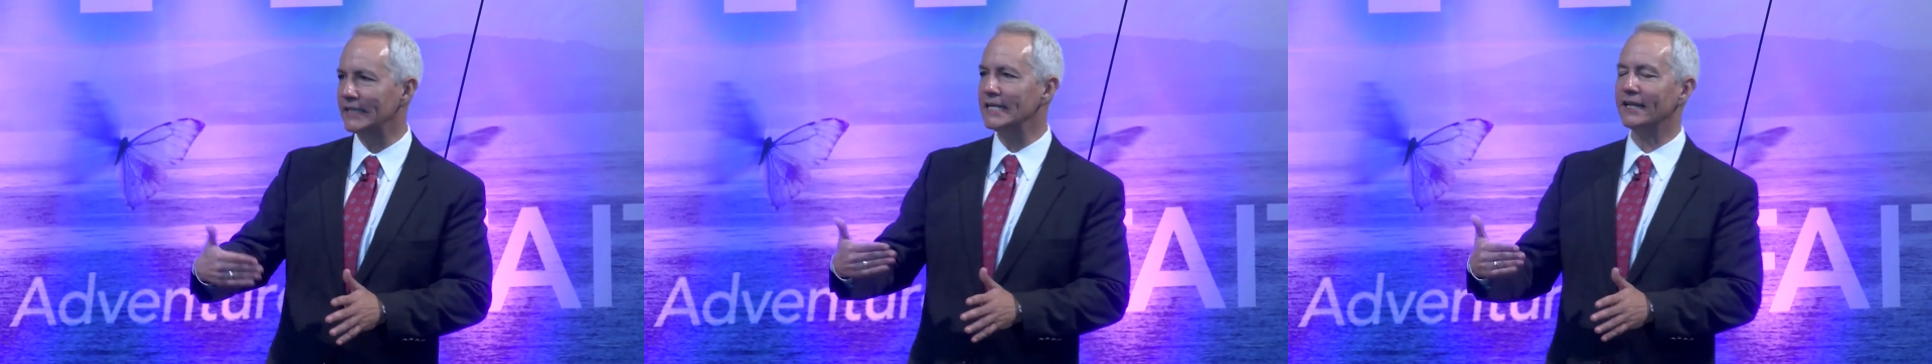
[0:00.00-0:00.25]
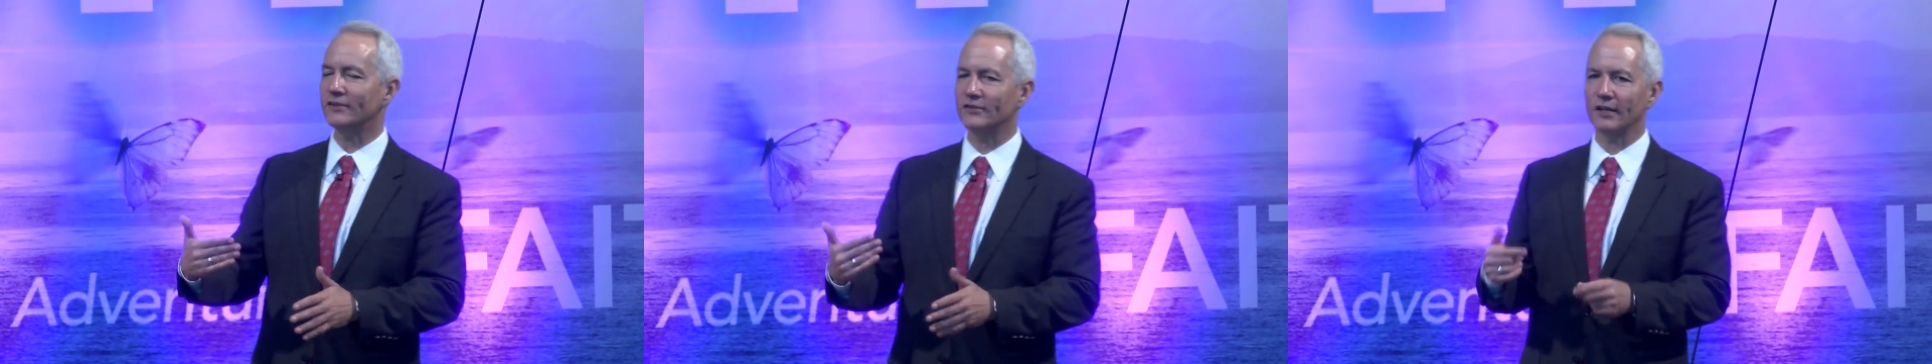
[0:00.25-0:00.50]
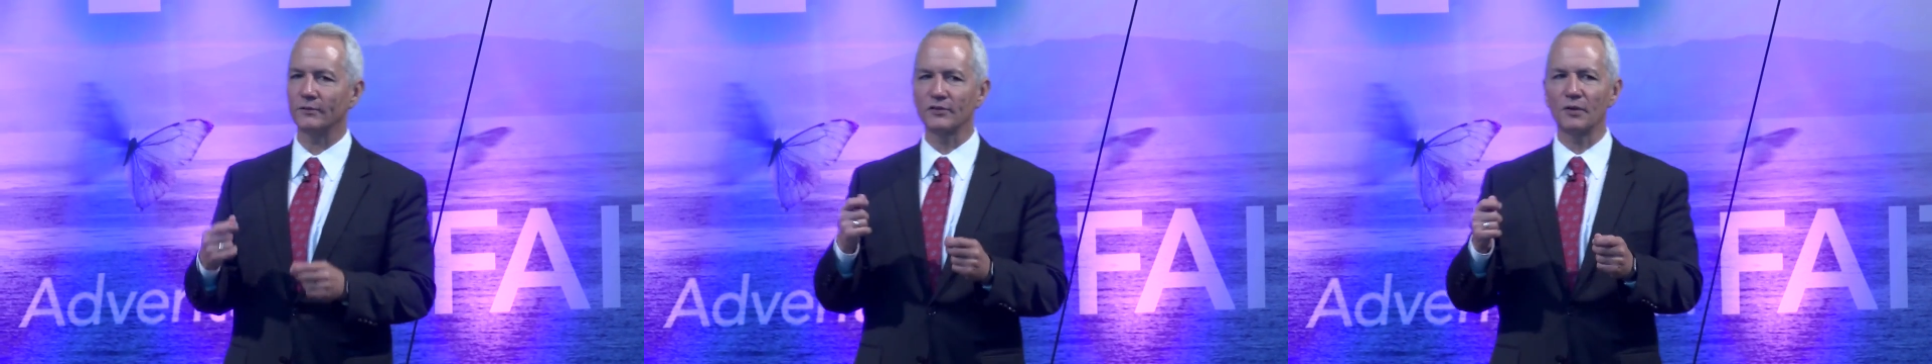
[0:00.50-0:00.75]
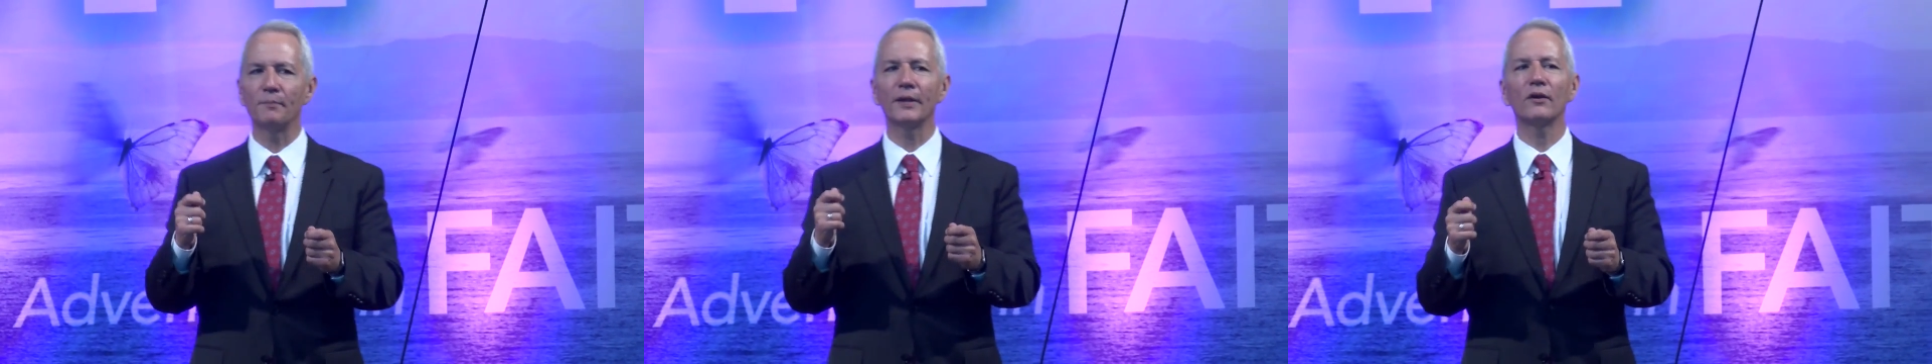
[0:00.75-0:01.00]
Lee had said was,
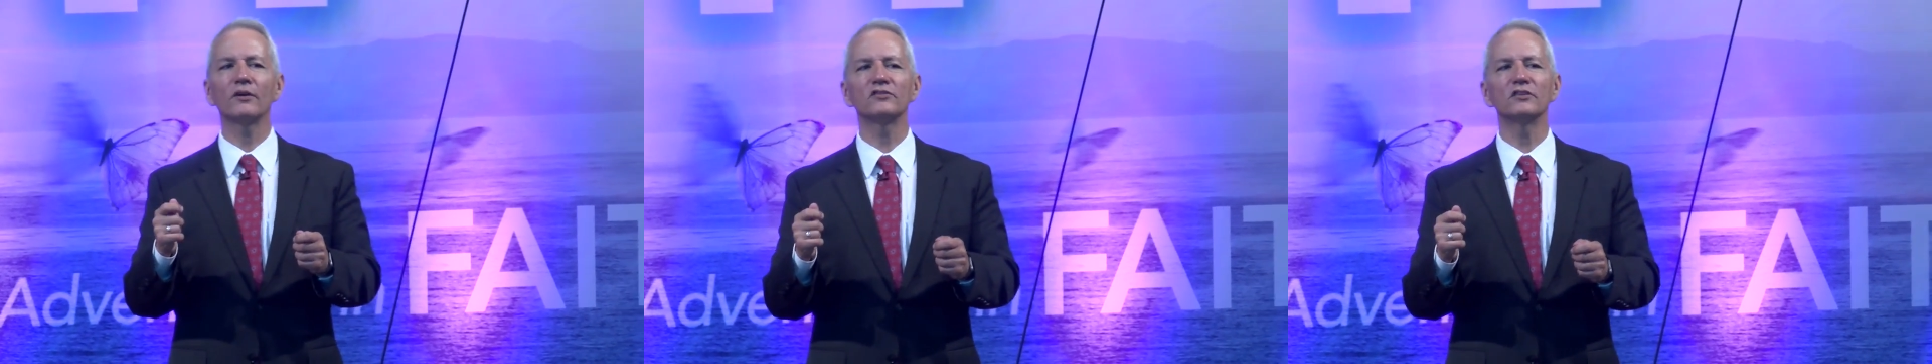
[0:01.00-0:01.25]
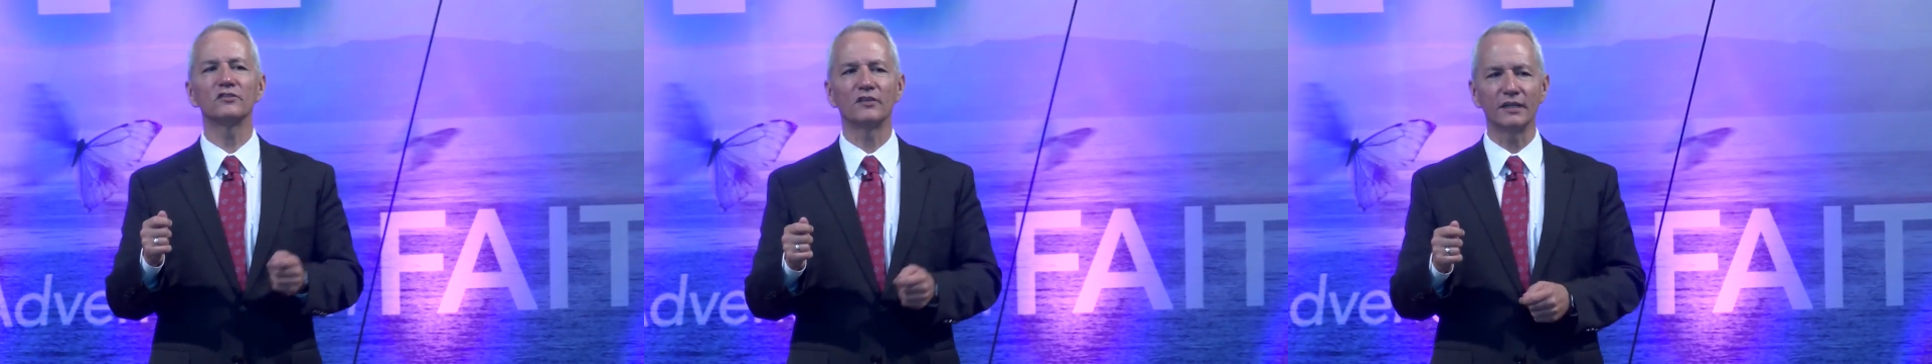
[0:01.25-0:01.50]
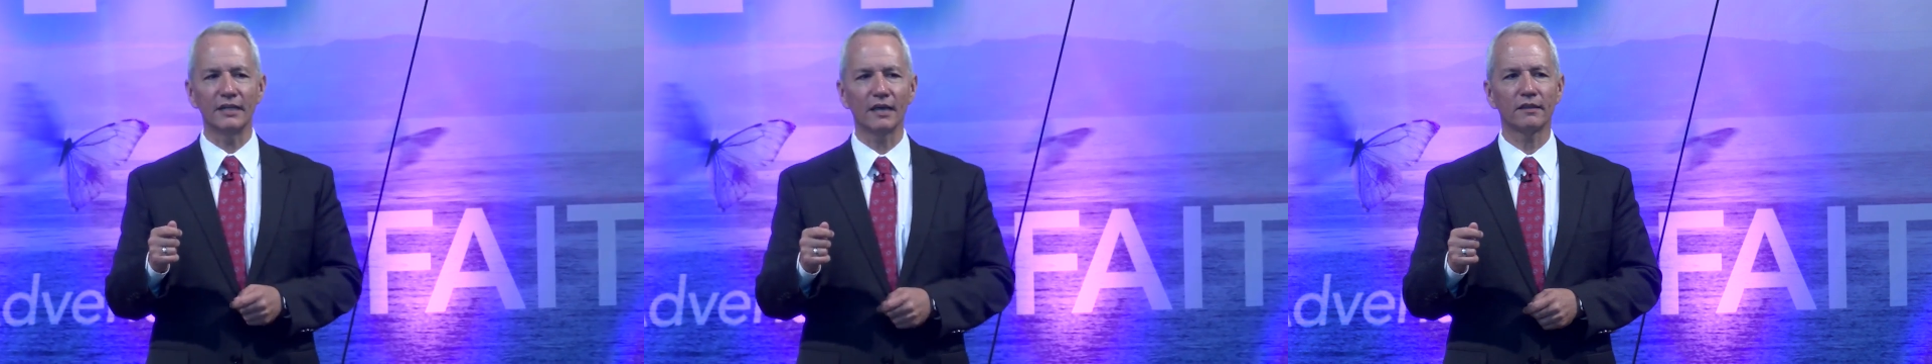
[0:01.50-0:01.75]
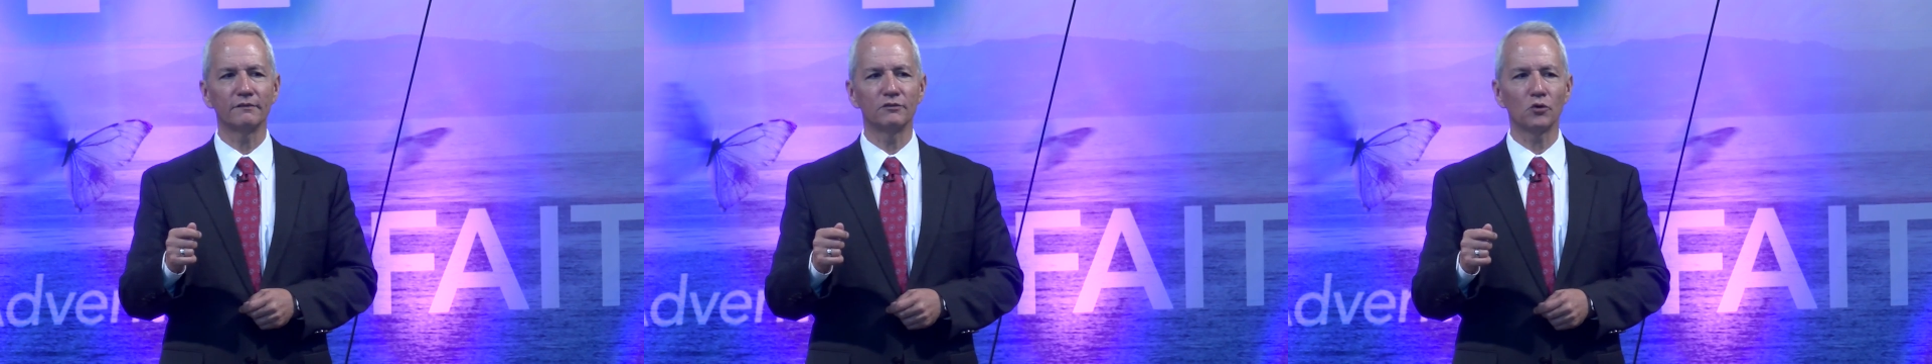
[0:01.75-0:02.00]
comparison is the
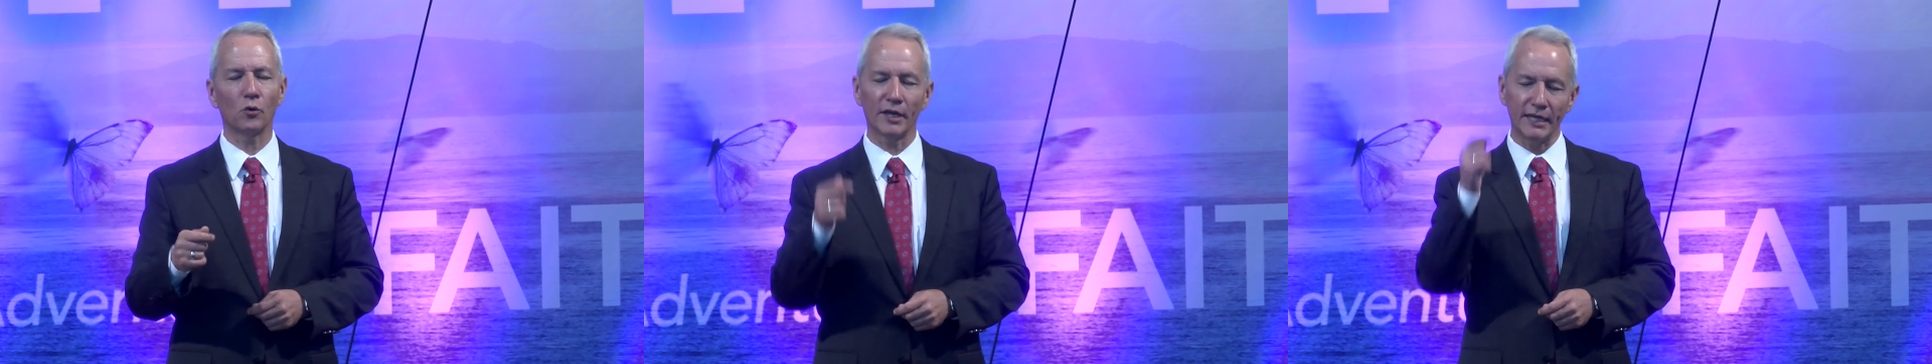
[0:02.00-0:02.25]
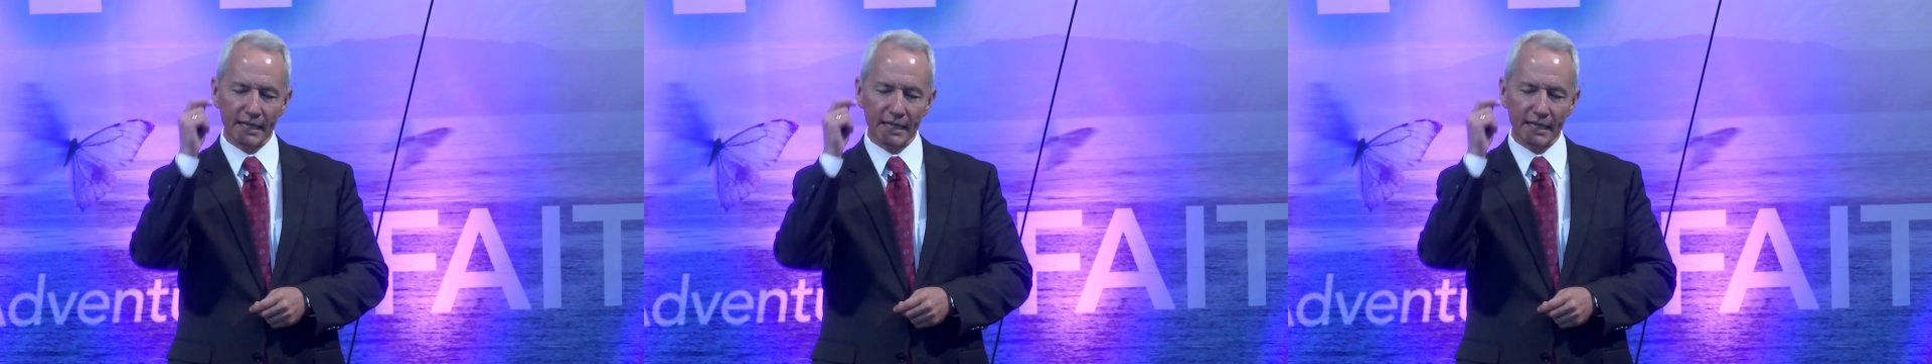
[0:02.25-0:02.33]
death of joy.